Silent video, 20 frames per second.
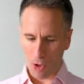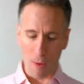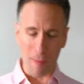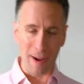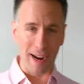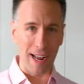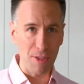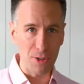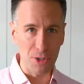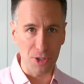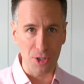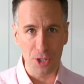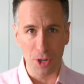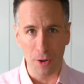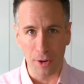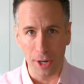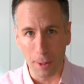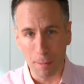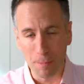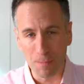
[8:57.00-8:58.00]
Oh my God, those are
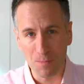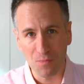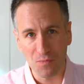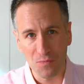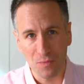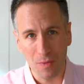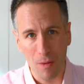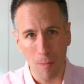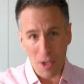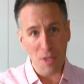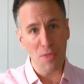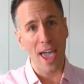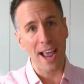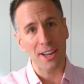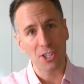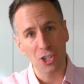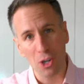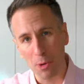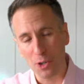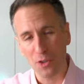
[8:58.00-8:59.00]
so good.
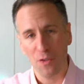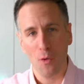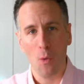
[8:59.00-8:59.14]
Thanks so much